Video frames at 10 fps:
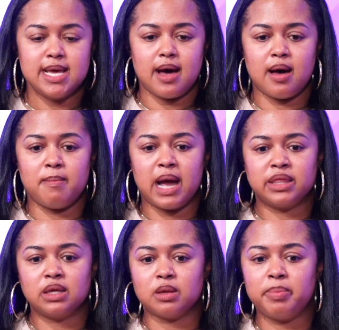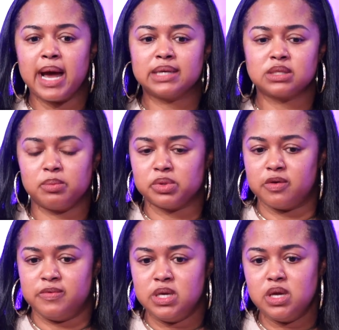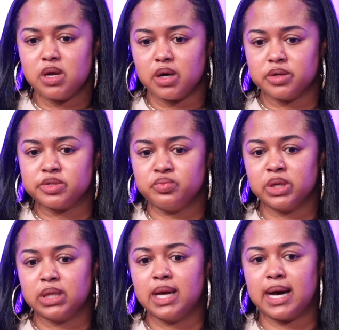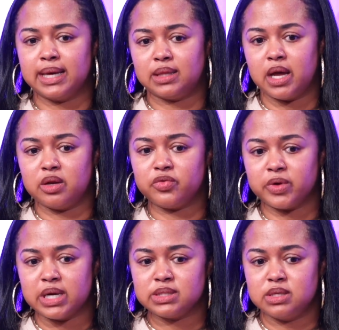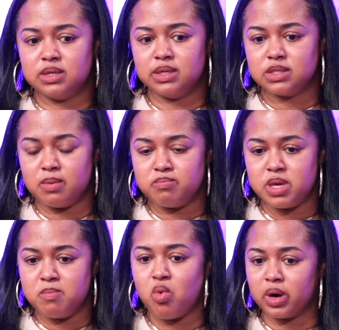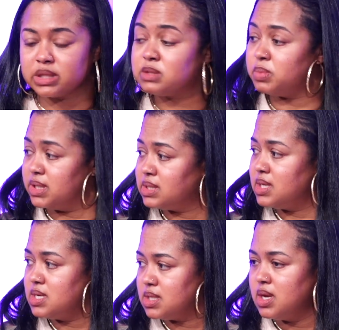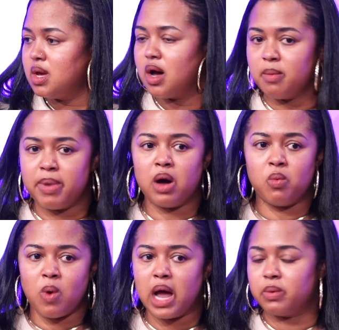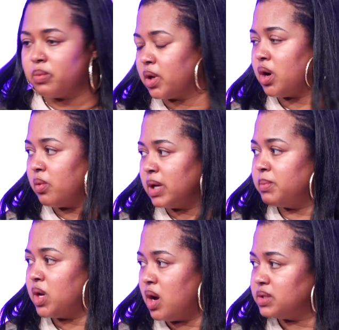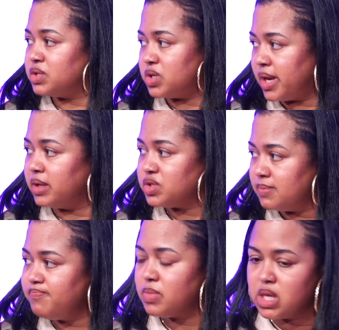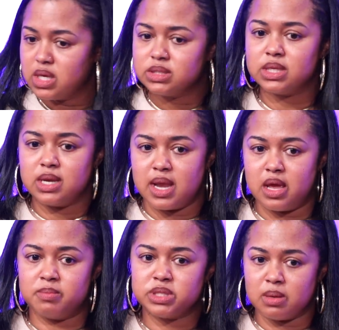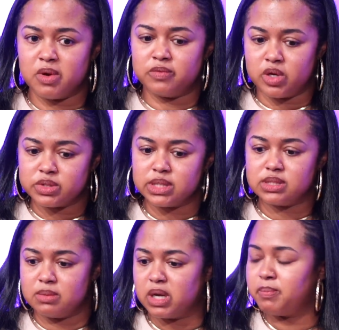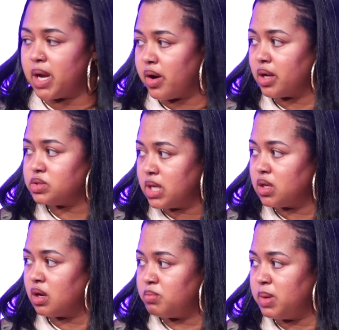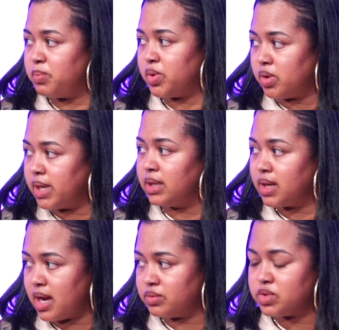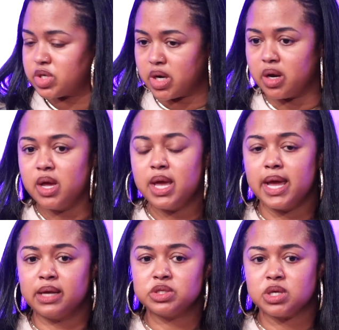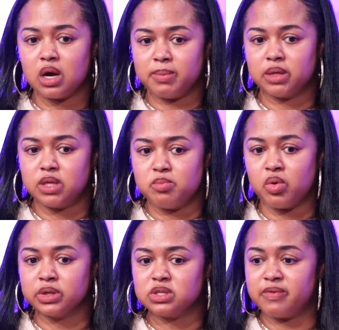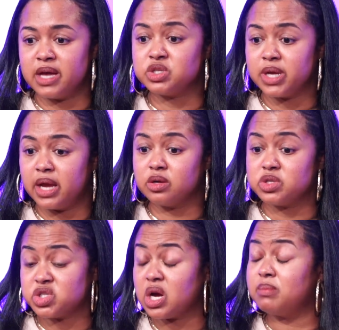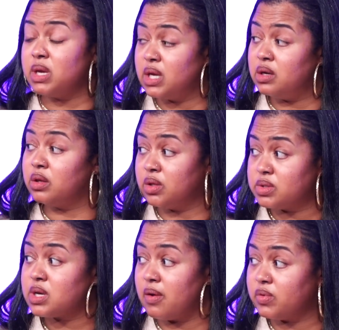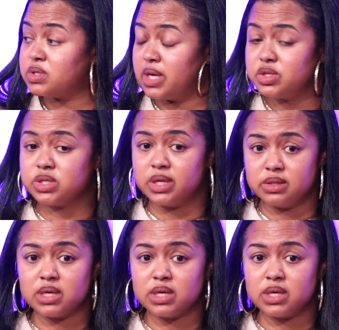I think the past couple of years really highlighted for us the need to be more explicit about why we were going beyond education. to name some of those systemic barriers that young people encounter, and to talk about the importance of educators chiming in on those conversations